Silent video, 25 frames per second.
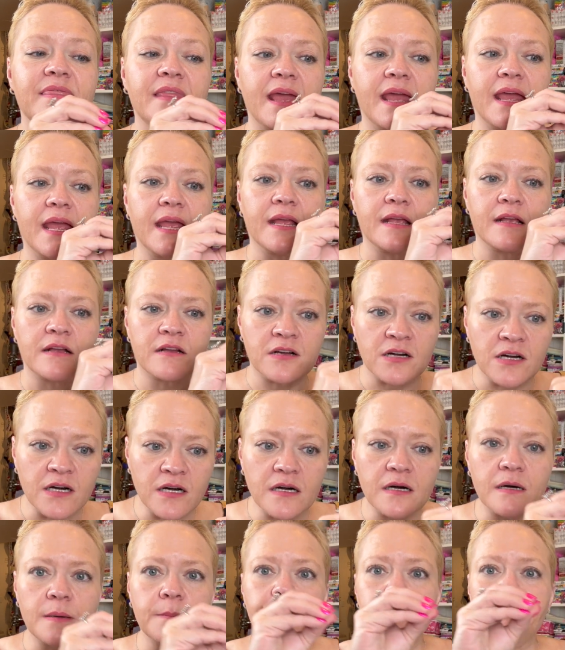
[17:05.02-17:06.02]
they
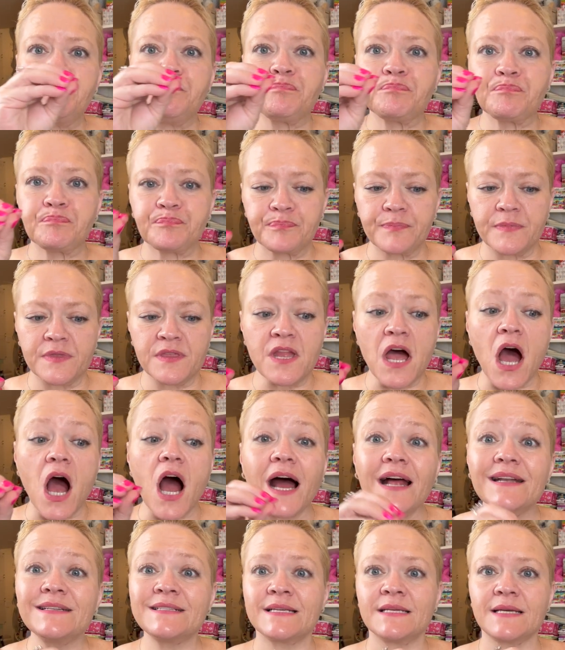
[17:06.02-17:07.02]
come
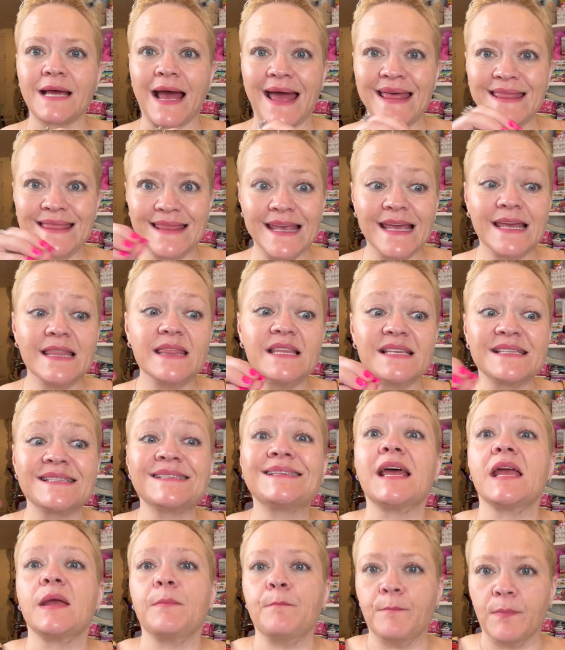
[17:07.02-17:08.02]
not at in the
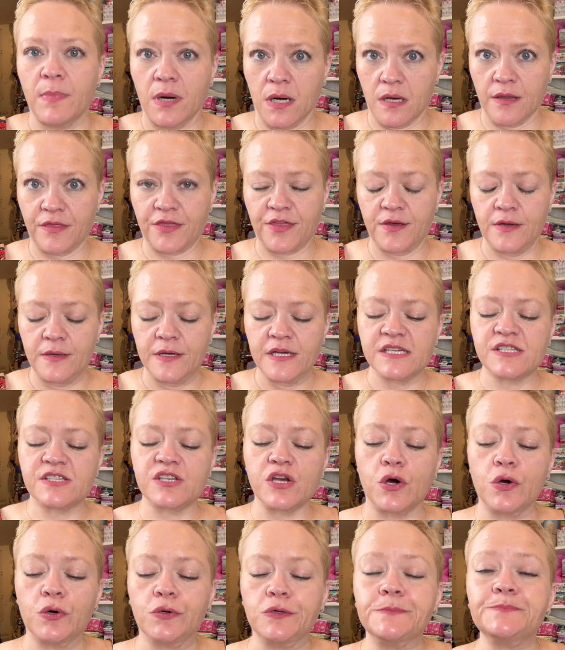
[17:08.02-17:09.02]
same month.
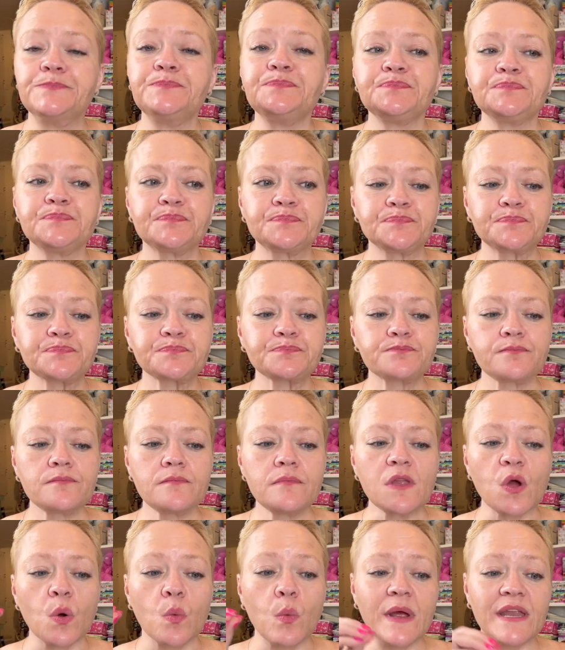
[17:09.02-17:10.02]
So
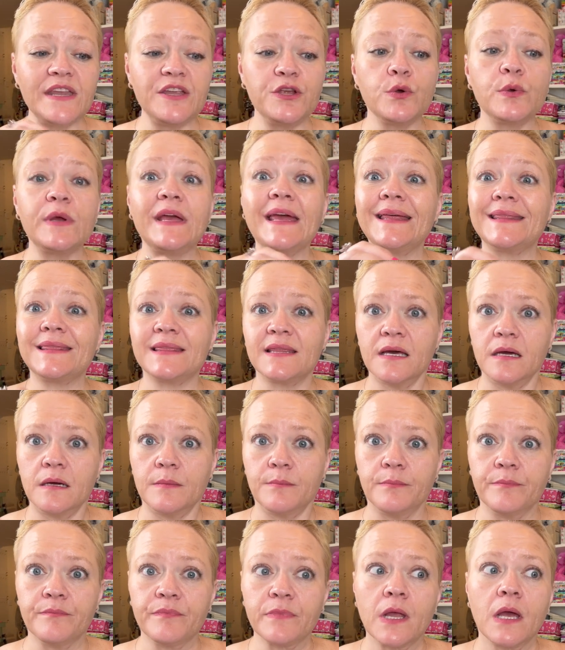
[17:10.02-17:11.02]
when you get
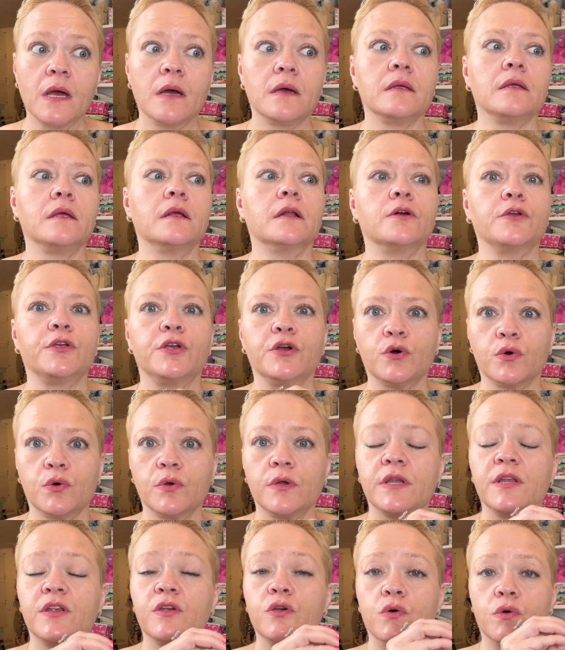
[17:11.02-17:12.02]
them, you know,
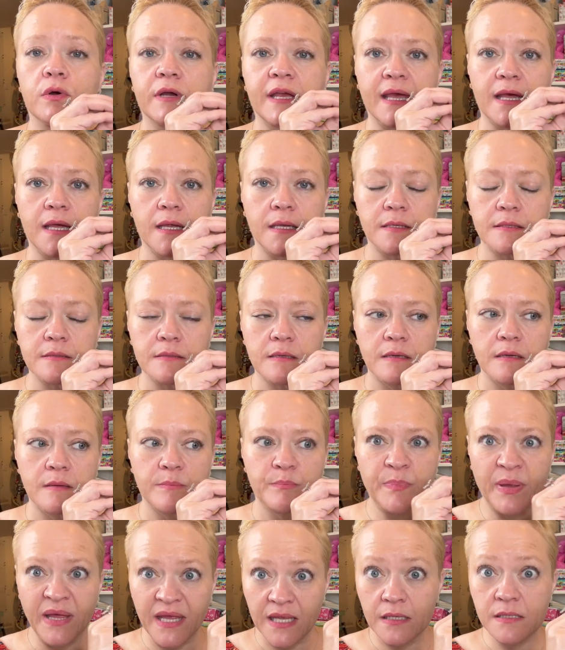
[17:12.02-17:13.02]
you'll get
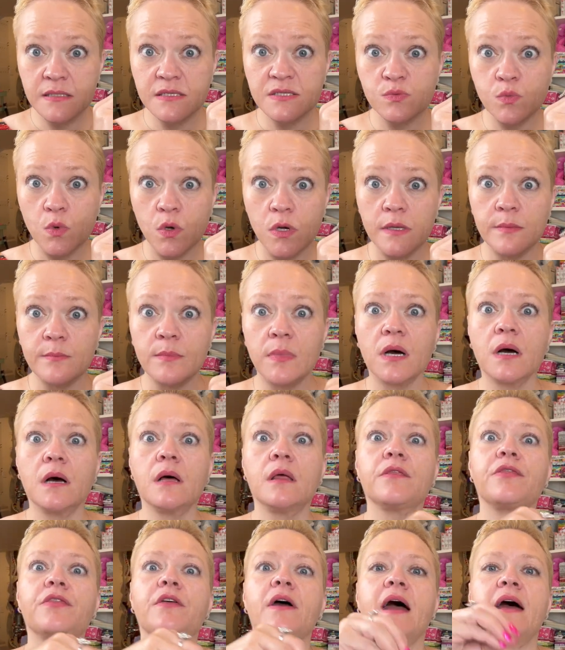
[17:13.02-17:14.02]
pins 1
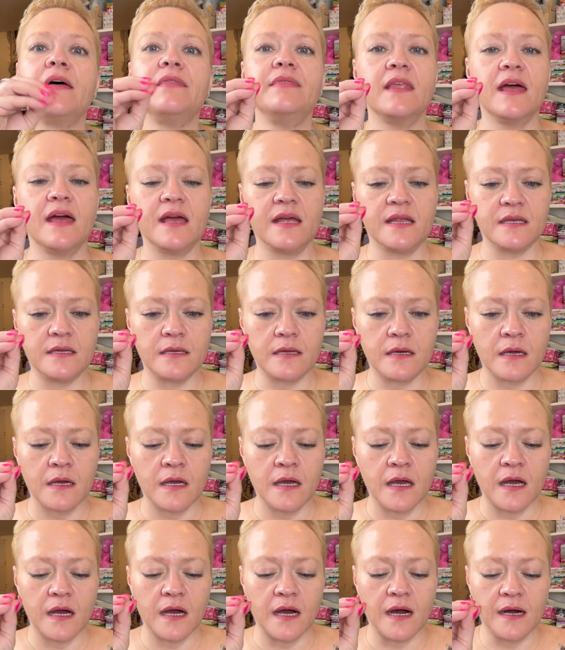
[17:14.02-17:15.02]
month and then
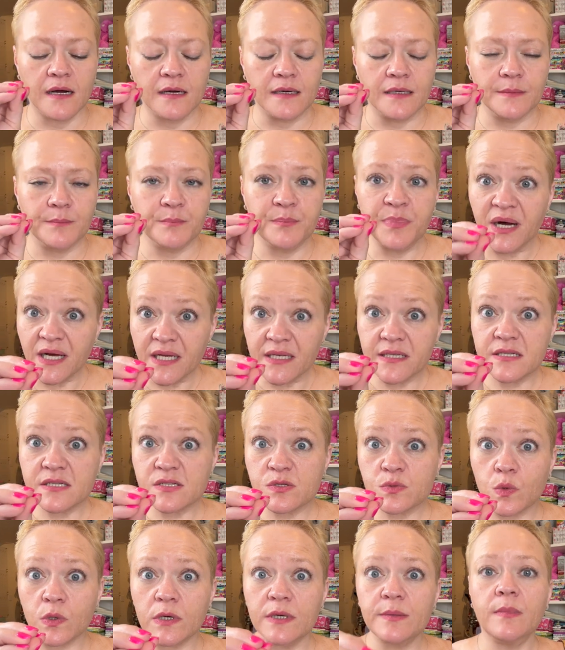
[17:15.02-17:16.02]

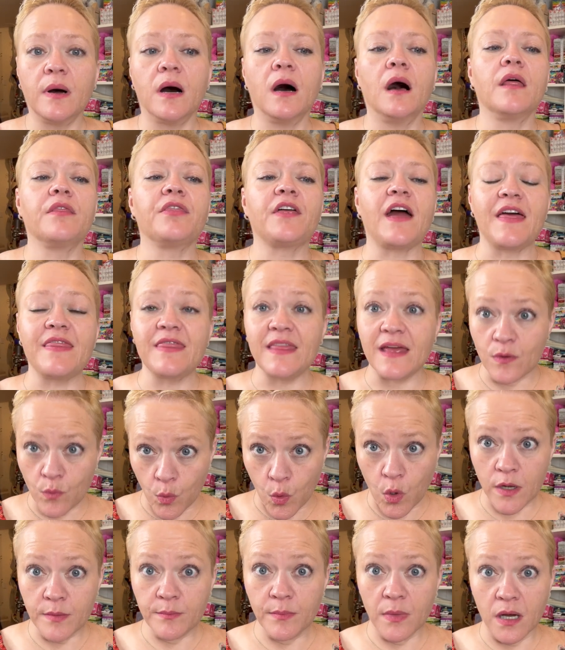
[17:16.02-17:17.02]
buttons 1 month and then
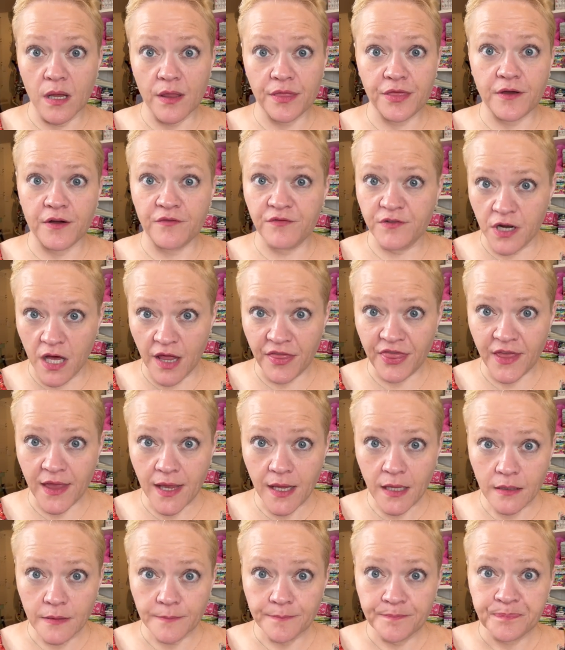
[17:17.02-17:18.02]
1 month of
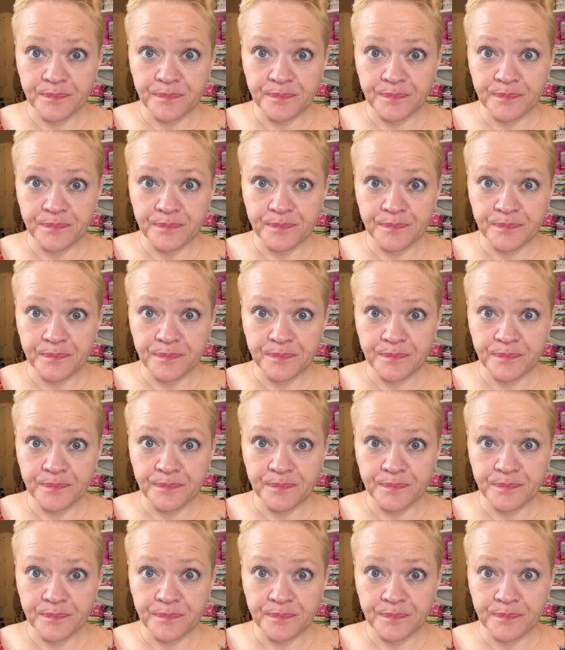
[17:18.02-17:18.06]
nothing,